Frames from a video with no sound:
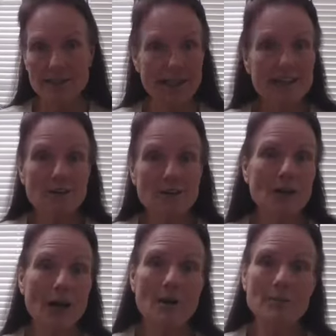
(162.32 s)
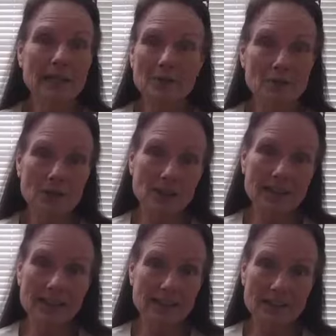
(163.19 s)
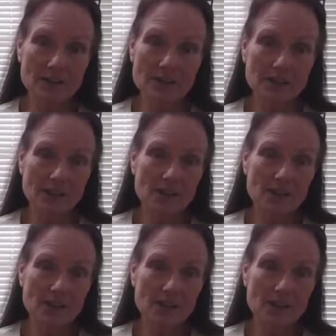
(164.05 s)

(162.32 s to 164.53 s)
they don't know how many are really in there.